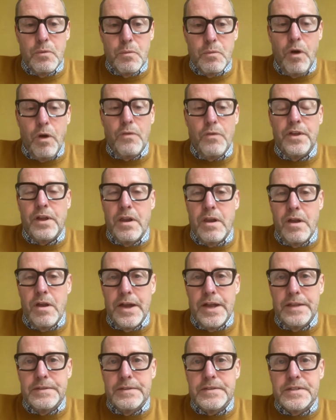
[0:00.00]
what the
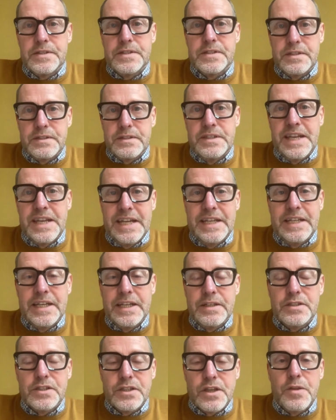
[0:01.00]
clients
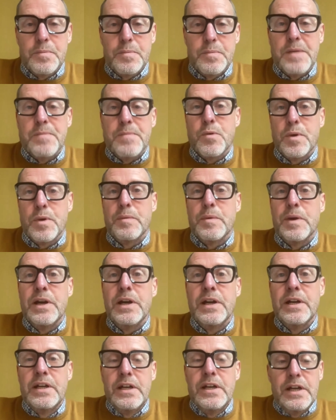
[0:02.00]
needed, so the people we were
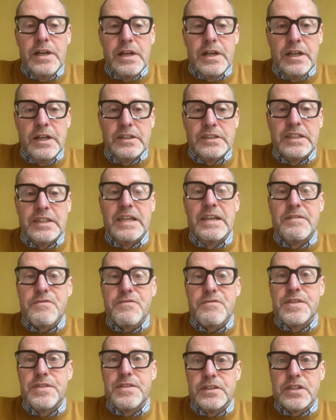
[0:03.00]

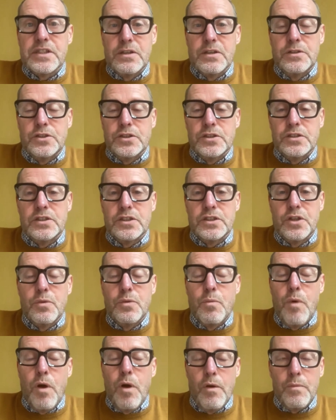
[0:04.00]
delivering the solutions to,
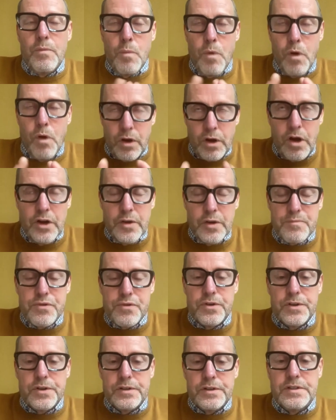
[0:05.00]
what kind of
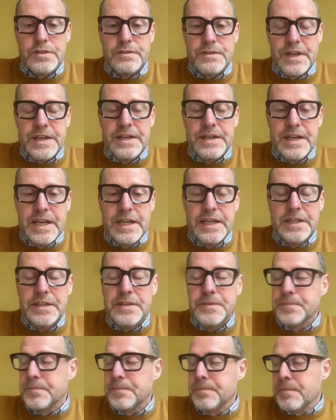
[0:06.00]
product they need.
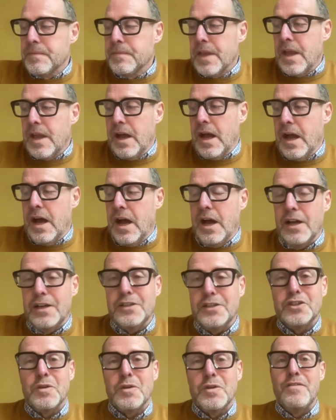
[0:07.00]

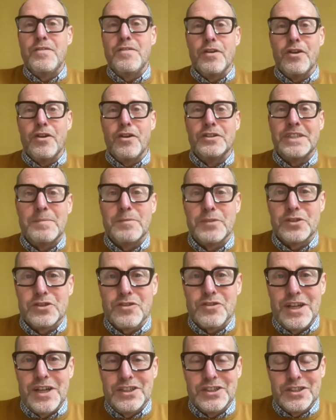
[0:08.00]
So I've not got a
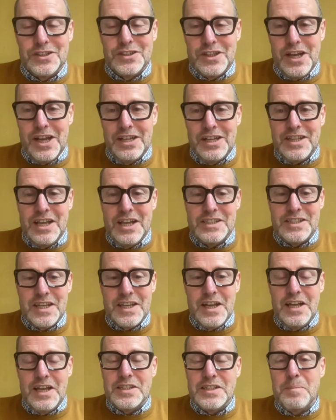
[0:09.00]
demonstration as
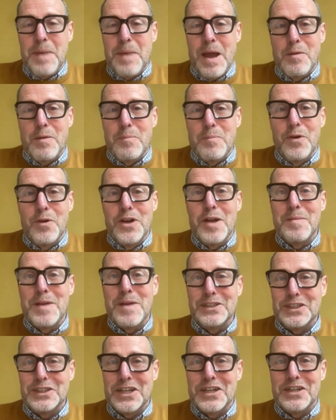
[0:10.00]
a PowerPoint. I'm
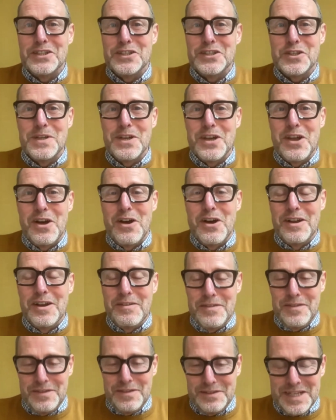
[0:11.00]
actually going to do a
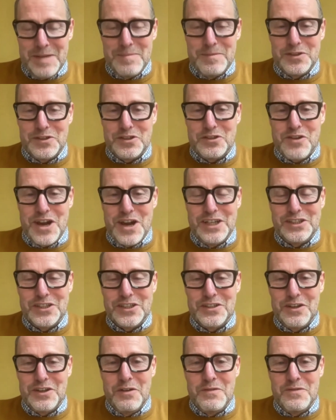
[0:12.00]
live
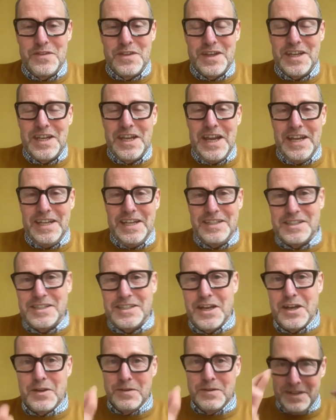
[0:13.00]
demonstration of the kit.
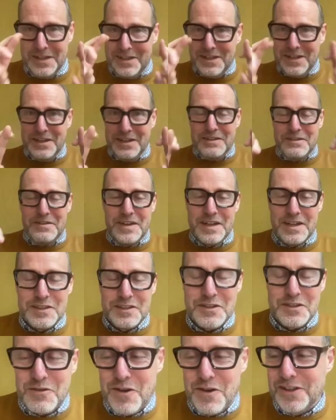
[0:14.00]
So fingers
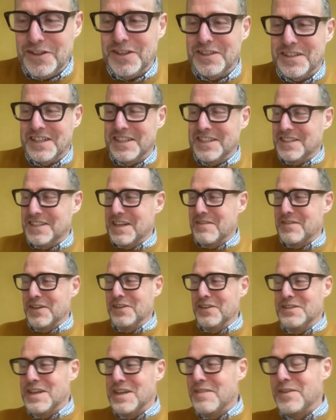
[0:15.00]
crossed, these
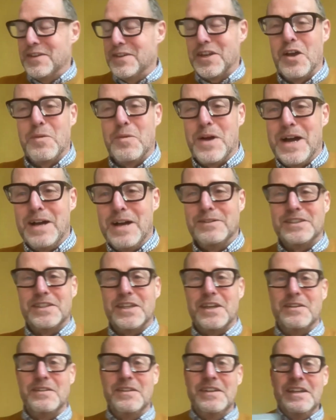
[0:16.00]
never go well.
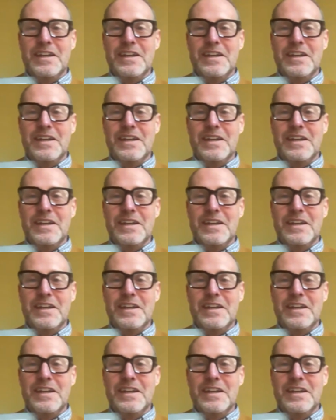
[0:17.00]
So